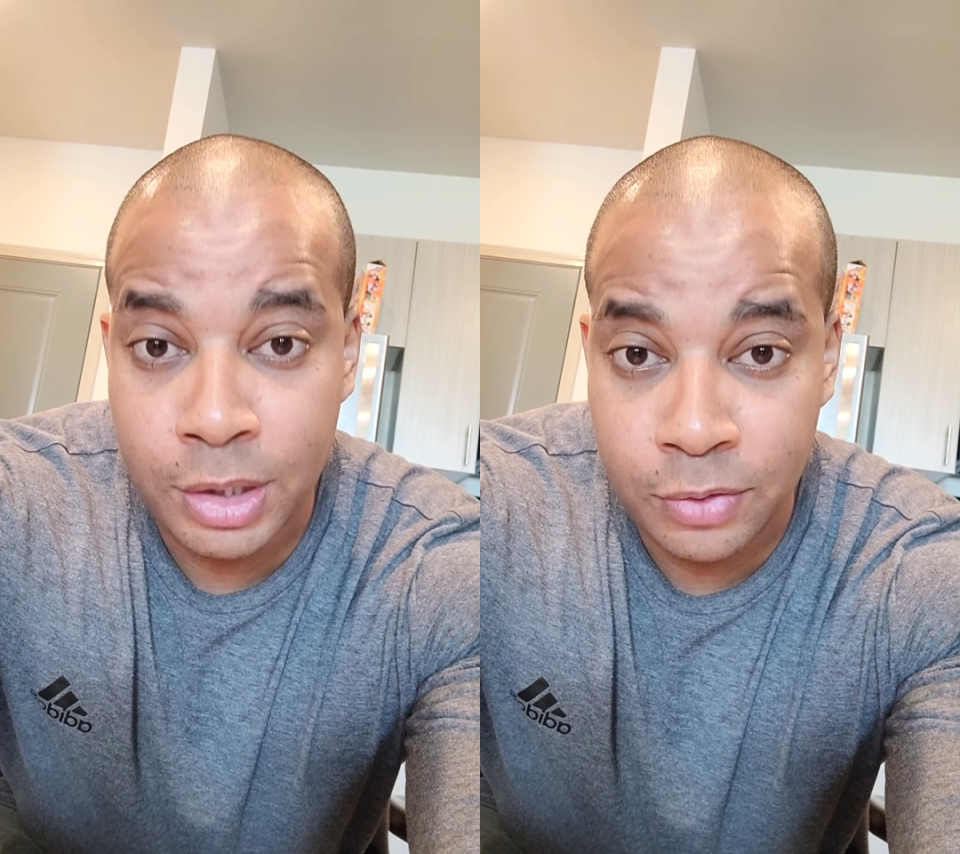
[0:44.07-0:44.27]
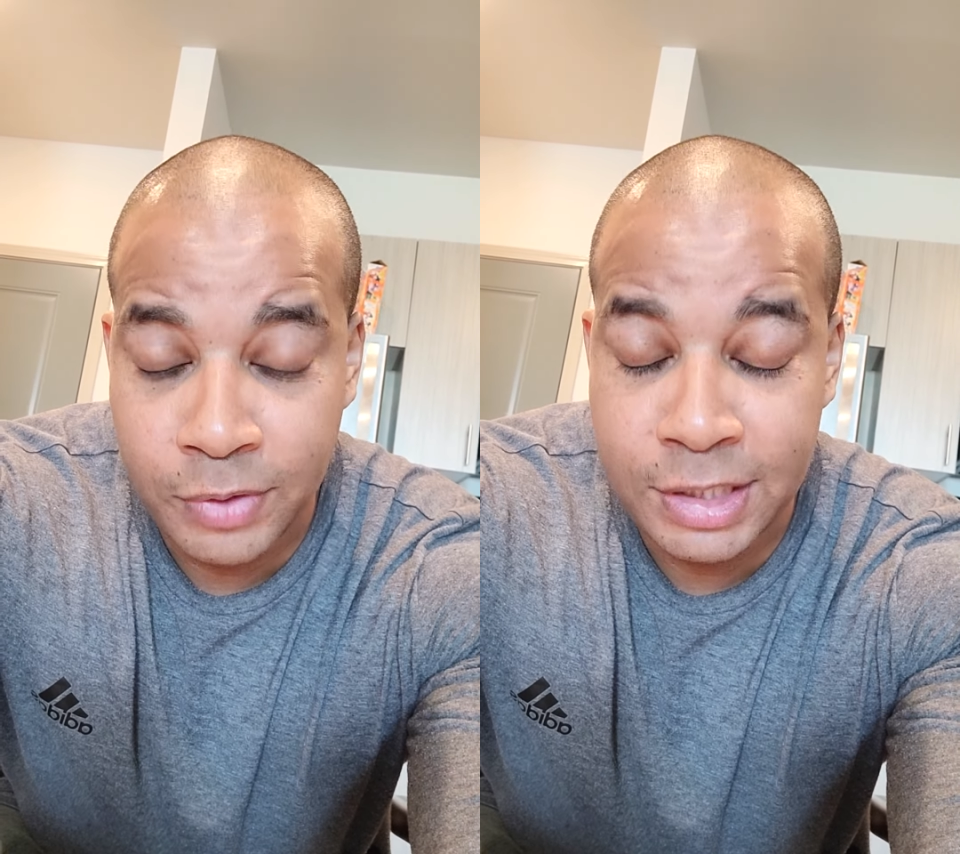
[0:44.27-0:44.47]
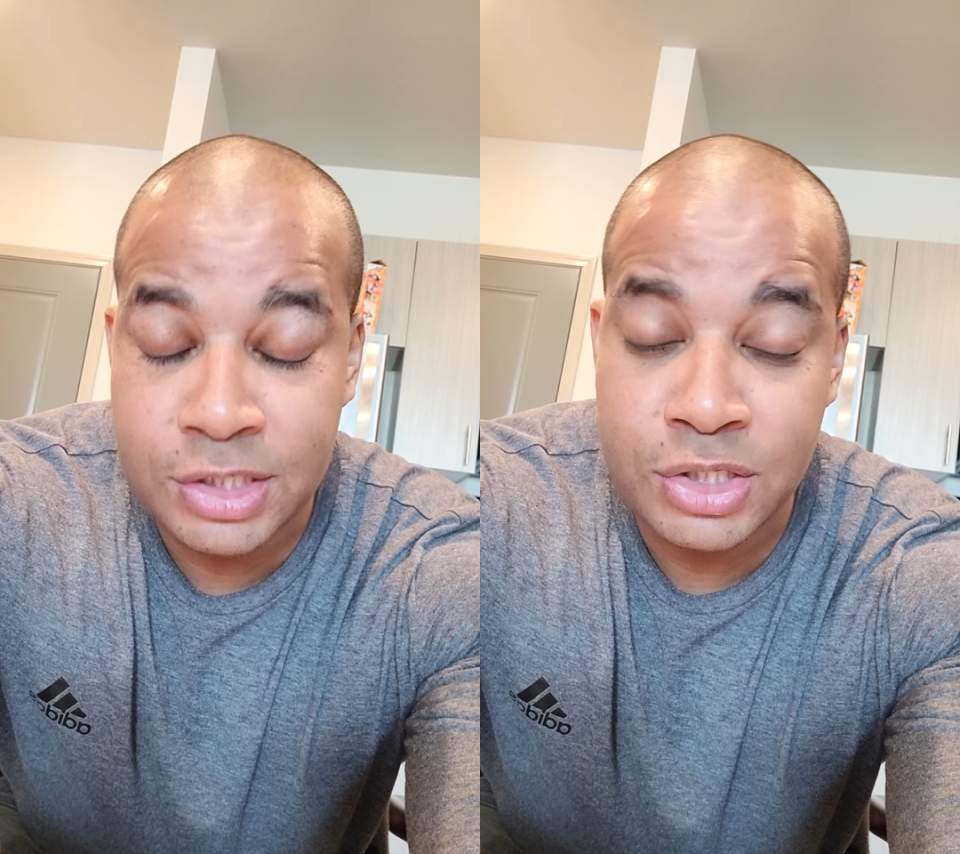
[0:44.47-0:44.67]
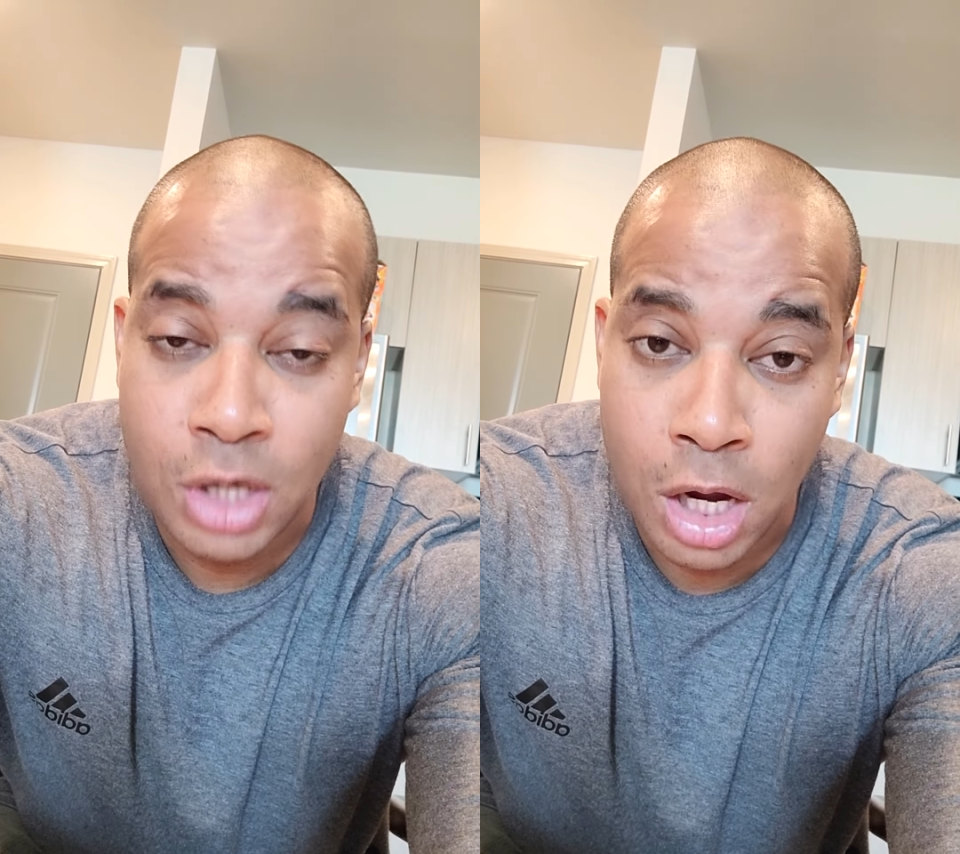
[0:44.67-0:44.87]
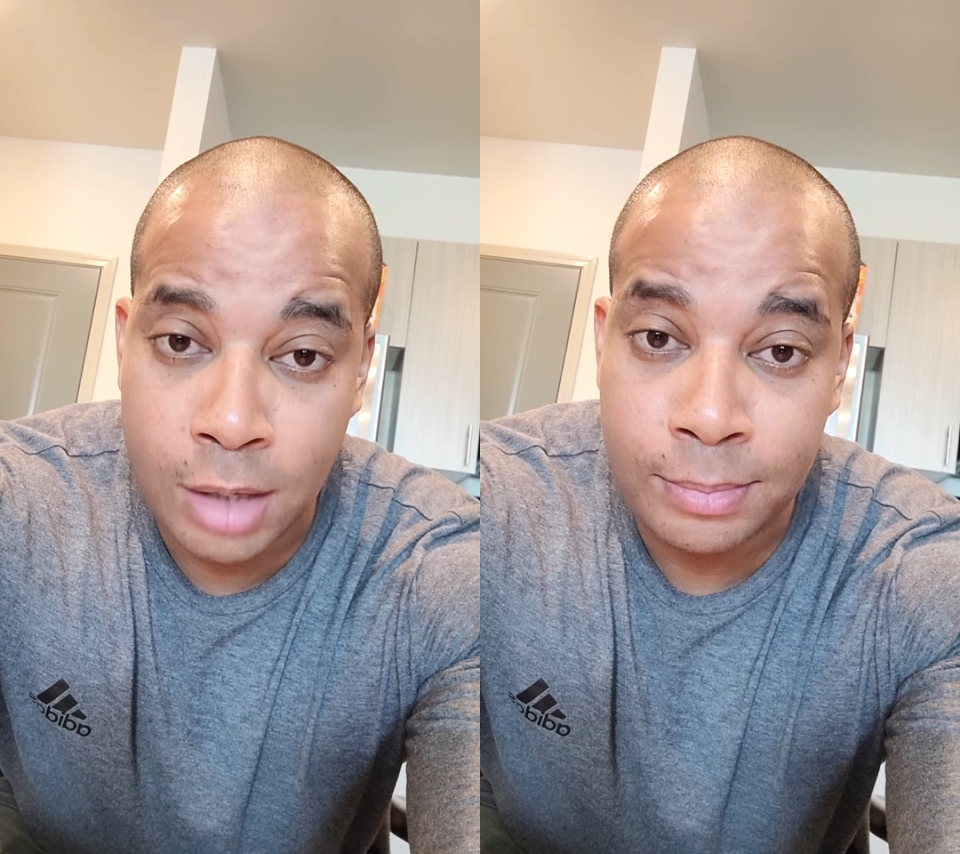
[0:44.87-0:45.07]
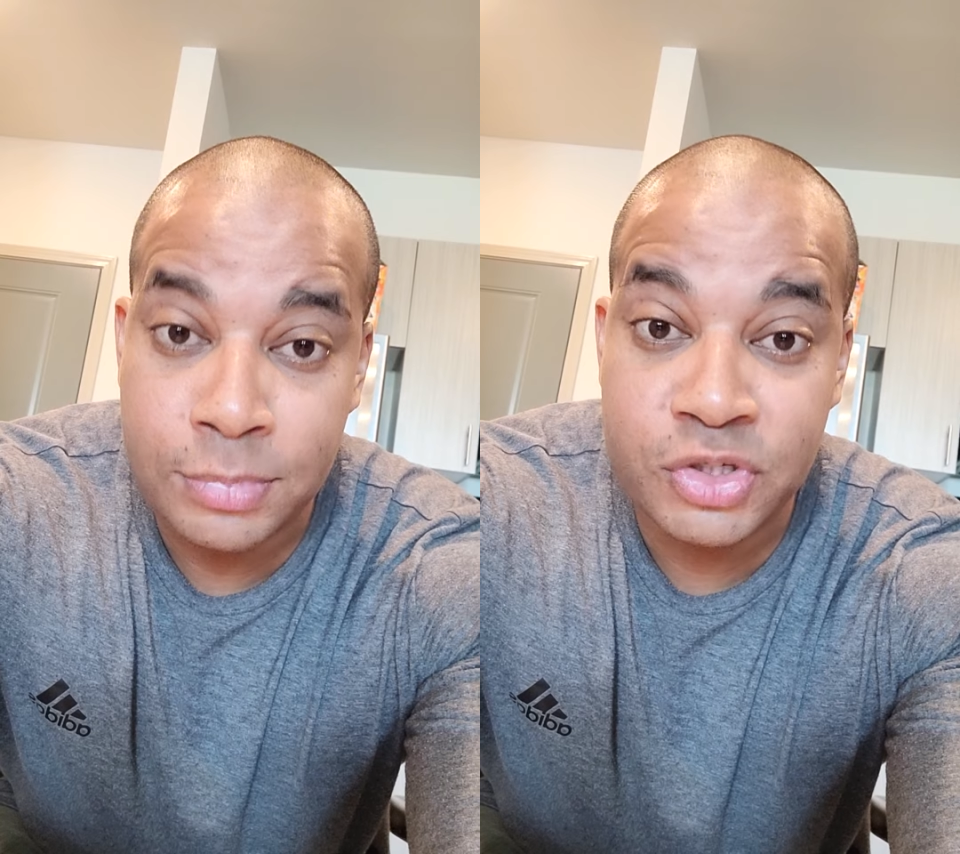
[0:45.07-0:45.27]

going to read Psalm